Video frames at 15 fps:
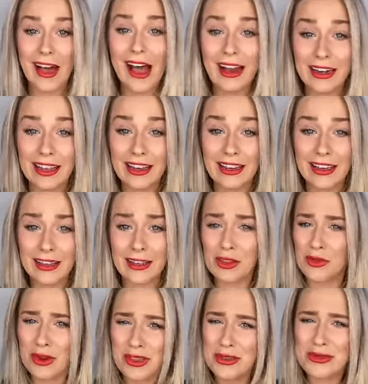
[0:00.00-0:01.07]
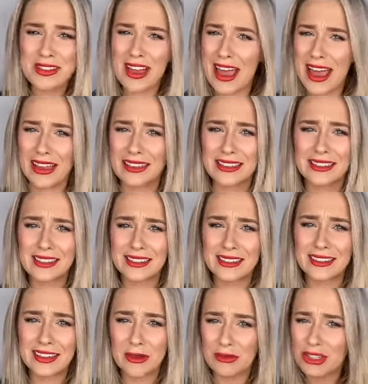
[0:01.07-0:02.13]
I need it. It's one of those days.
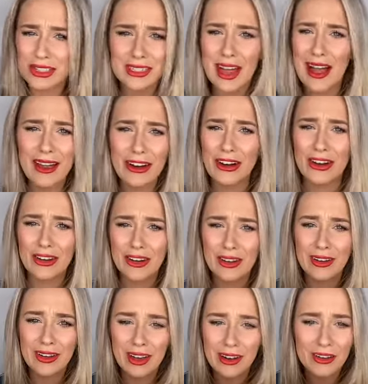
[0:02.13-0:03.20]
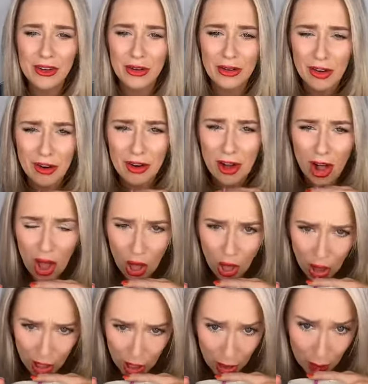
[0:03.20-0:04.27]
I'm just tired. I don't know. Are y'all?
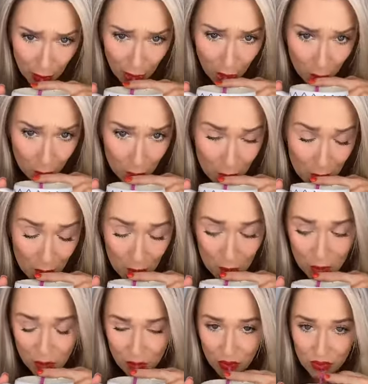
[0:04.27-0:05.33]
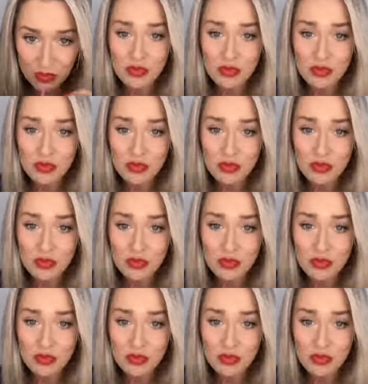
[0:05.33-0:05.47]
I am. Mm.